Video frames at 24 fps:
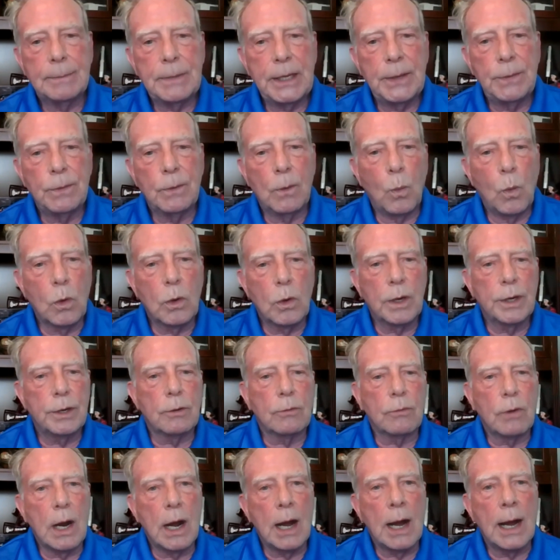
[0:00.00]
In the war in
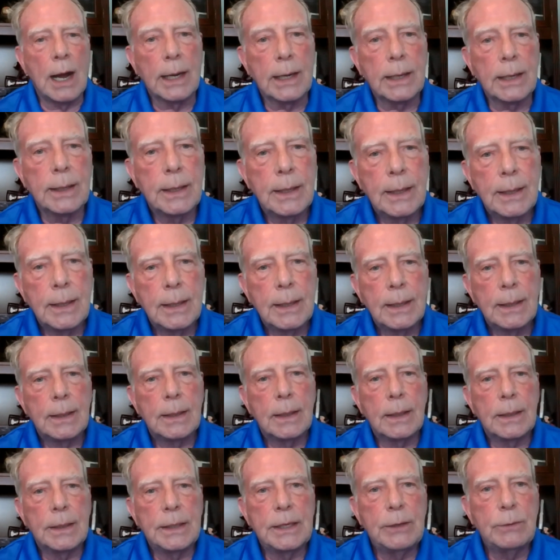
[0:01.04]
Iraq,
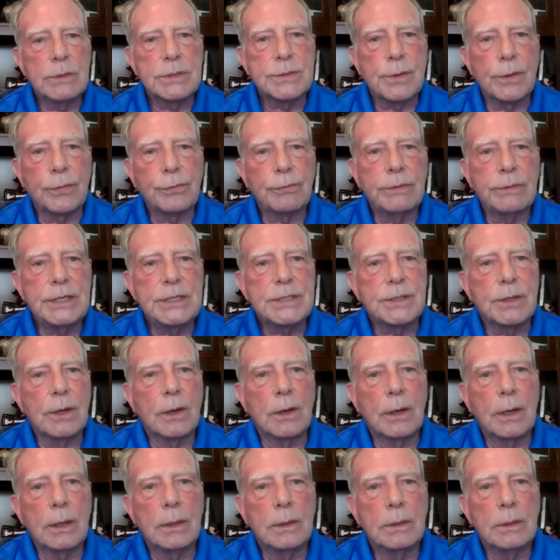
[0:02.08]
he was the
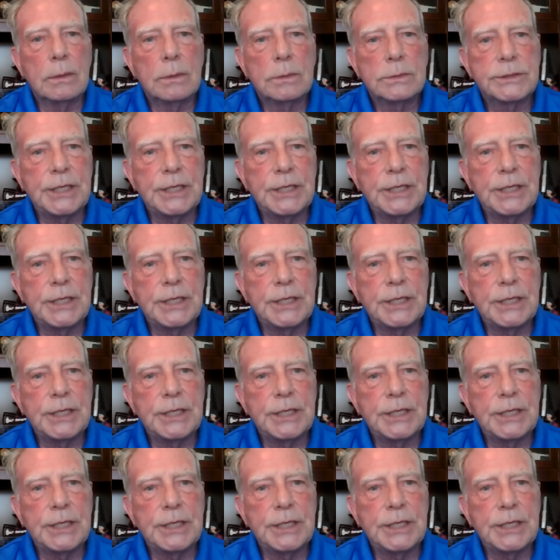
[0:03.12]
three-star